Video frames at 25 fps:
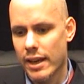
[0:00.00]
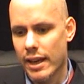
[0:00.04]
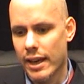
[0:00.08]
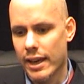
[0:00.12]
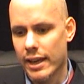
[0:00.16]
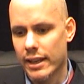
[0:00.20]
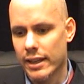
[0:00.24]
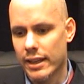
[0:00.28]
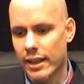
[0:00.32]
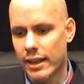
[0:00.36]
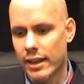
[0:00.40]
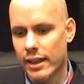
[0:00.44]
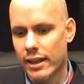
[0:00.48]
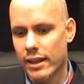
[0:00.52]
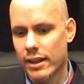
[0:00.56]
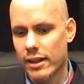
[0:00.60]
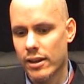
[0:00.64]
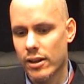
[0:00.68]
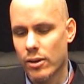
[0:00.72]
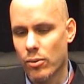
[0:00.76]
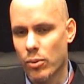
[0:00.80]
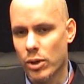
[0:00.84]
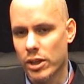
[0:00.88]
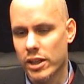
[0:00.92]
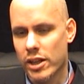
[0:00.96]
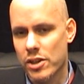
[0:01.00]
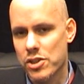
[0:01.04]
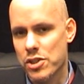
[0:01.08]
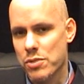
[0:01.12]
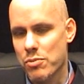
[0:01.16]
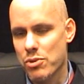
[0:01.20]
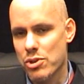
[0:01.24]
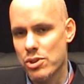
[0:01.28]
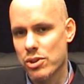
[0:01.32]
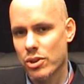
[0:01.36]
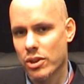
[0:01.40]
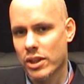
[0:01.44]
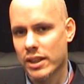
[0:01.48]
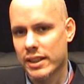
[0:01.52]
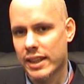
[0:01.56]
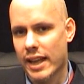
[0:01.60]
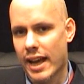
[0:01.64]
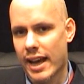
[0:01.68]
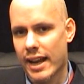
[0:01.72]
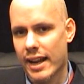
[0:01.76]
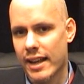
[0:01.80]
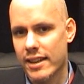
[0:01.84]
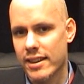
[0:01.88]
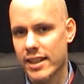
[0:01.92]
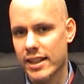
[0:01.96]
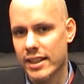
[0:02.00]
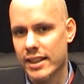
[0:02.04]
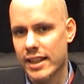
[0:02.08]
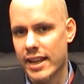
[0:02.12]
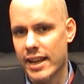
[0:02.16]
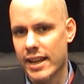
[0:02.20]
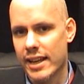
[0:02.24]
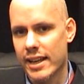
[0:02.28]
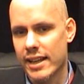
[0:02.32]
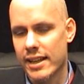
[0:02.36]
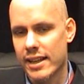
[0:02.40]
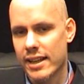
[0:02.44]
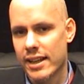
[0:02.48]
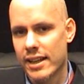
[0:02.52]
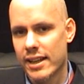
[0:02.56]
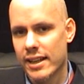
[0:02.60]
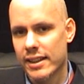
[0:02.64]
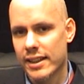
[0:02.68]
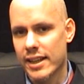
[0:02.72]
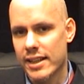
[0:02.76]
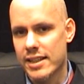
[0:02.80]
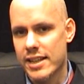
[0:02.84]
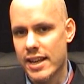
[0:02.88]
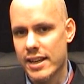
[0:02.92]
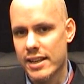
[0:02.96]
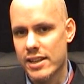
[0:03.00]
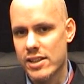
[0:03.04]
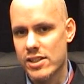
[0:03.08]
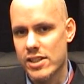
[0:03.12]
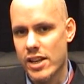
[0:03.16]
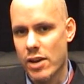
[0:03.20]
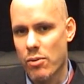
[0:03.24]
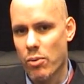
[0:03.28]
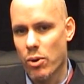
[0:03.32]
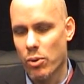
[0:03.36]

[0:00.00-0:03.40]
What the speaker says: And when customers look at that, I think they tend to say,